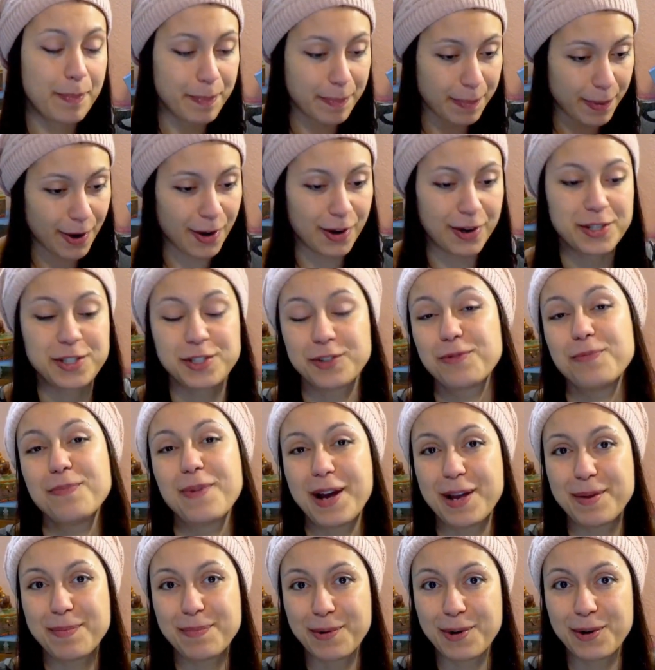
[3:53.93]
parts of
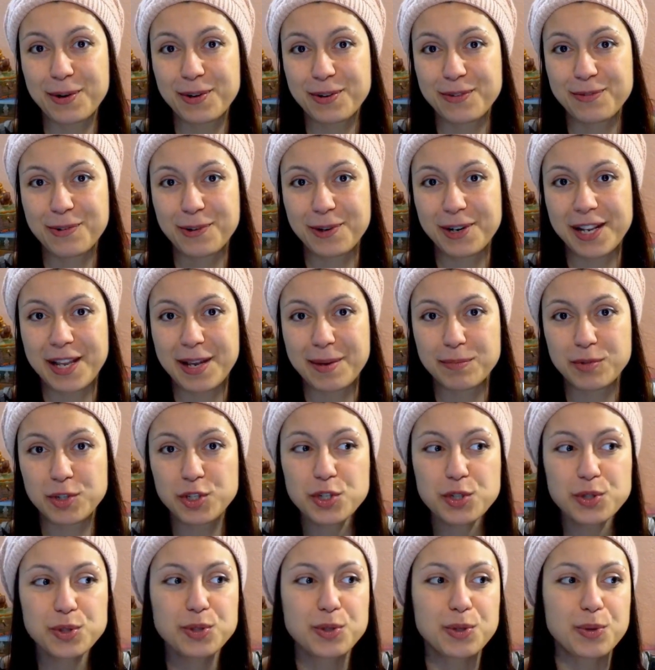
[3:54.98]
my book for them
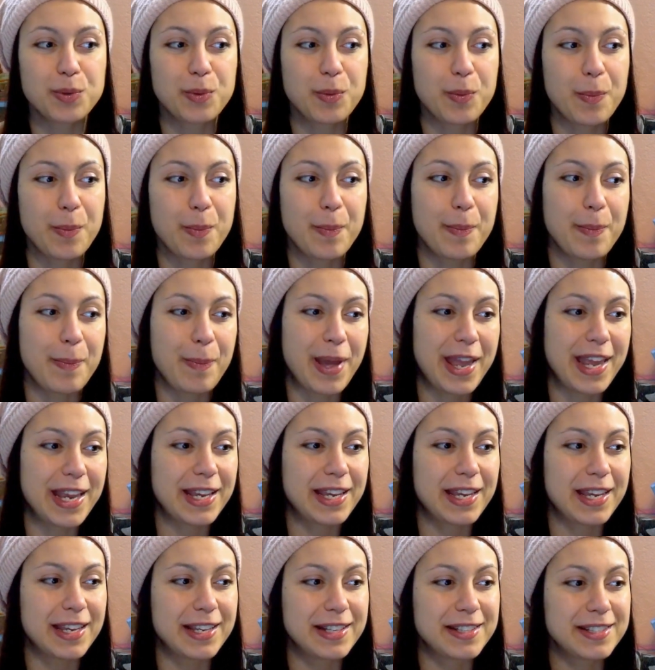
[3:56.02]
just to
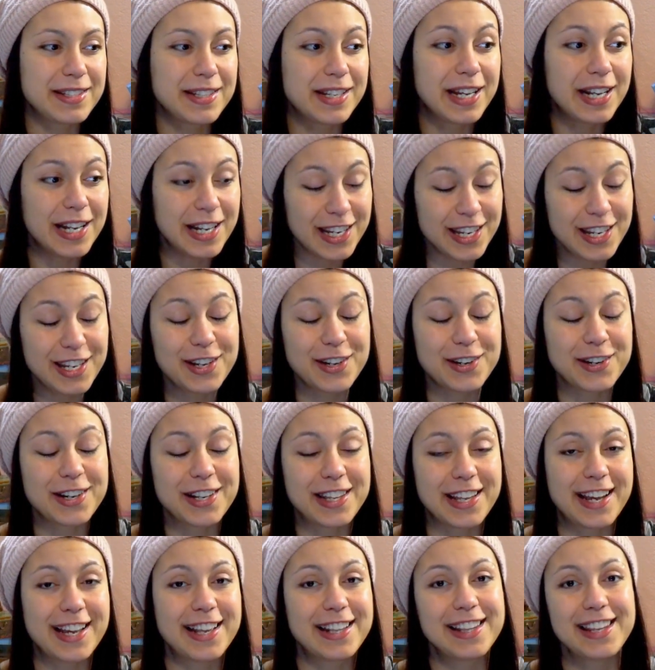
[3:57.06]
make it clear
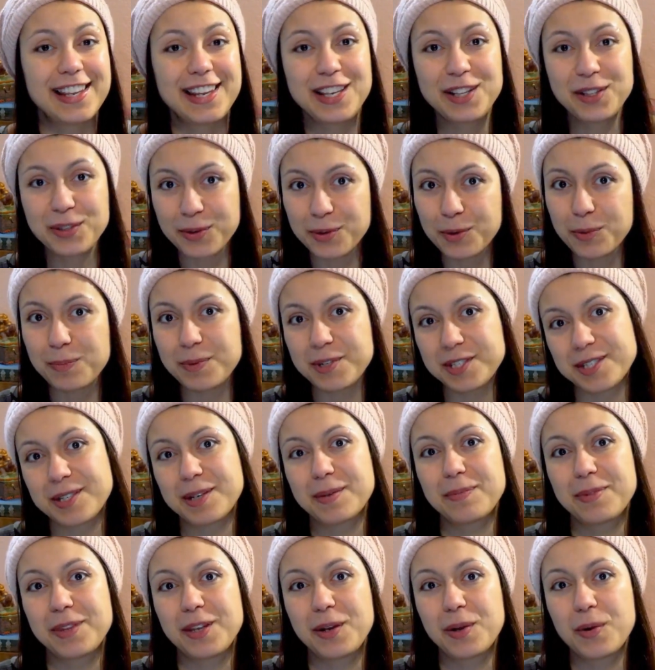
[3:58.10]
that it could be
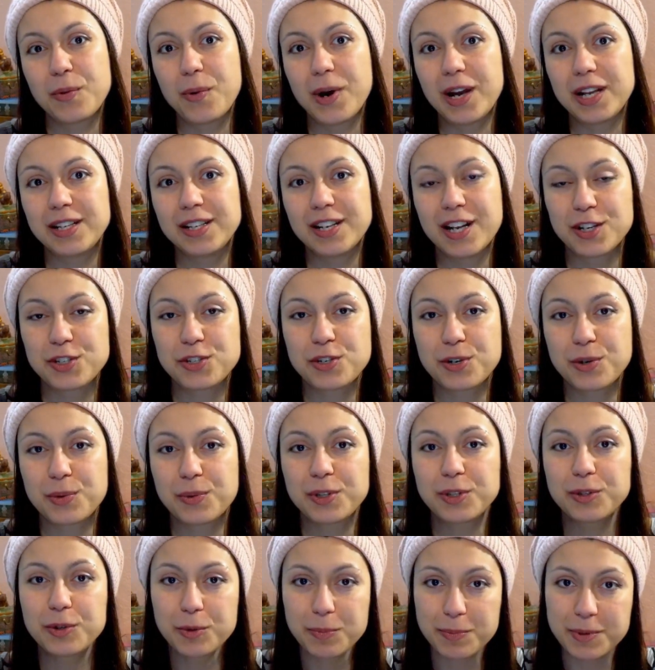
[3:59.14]
something quite natural.
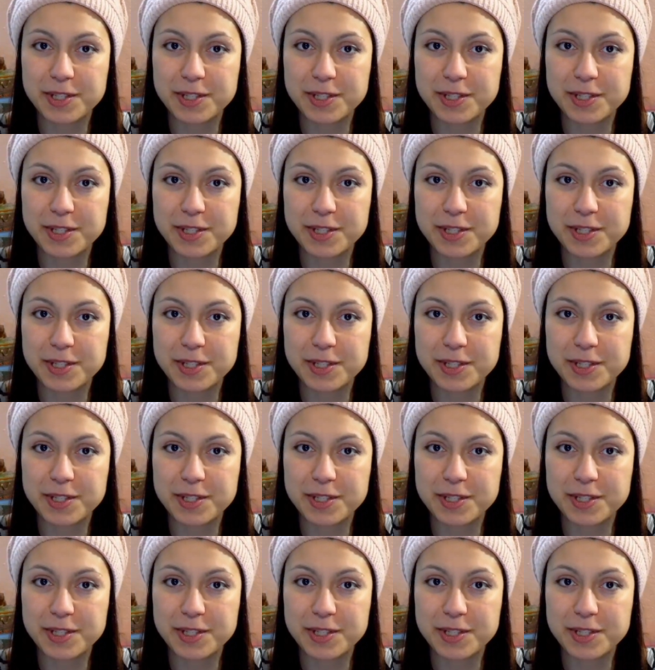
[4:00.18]
It could